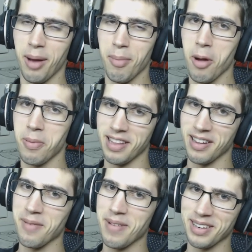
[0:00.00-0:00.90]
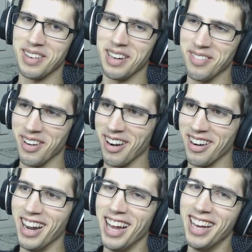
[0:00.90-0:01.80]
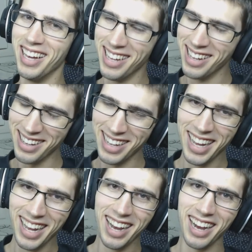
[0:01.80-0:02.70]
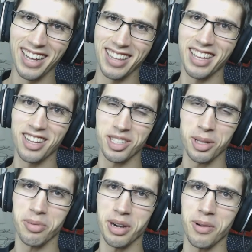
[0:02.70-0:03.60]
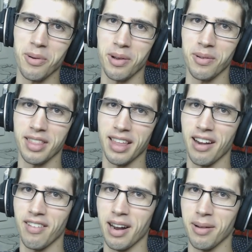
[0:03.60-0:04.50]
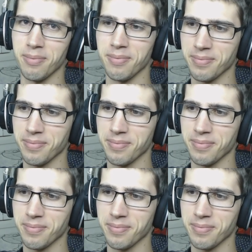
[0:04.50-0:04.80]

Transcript: I'm hoping they'll get back to me tomorrow. they're usually pretty quick with their